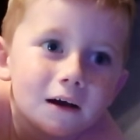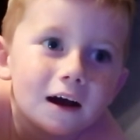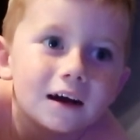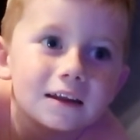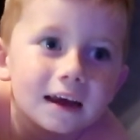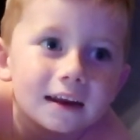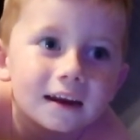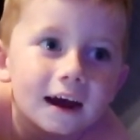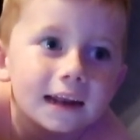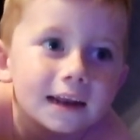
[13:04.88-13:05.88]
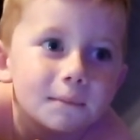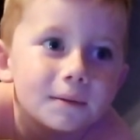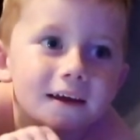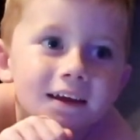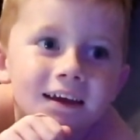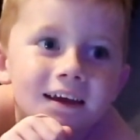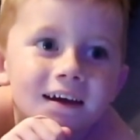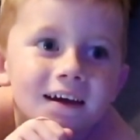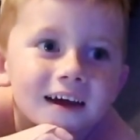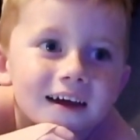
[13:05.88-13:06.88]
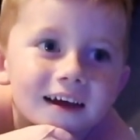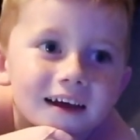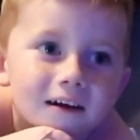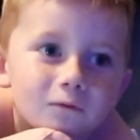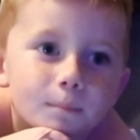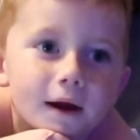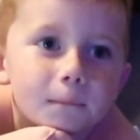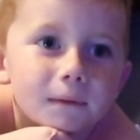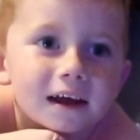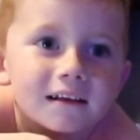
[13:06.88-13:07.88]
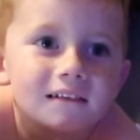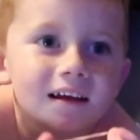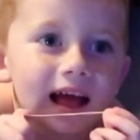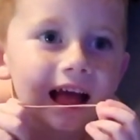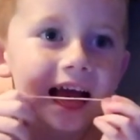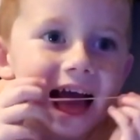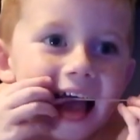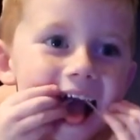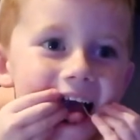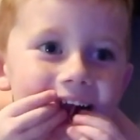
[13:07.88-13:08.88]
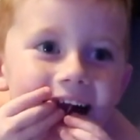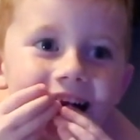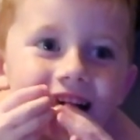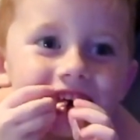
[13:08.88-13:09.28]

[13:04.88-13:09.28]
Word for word: Uh, like Tiny spider Yeah. Uh-huh.